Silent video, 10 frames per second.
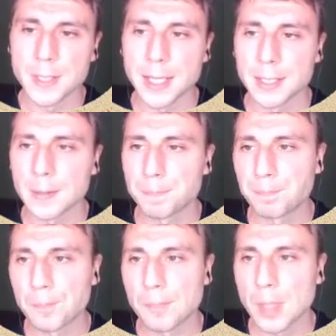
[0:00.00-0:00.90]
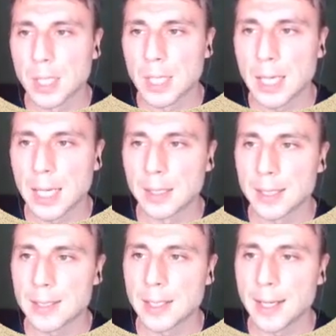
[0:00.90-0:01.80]
setting. And
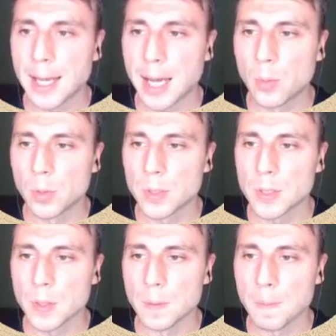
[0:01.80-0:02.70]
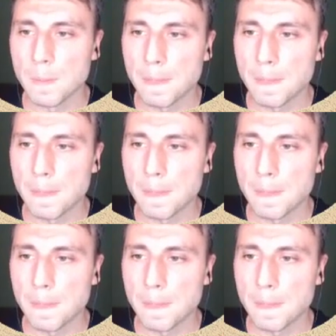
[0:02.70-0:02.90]
let's say I want to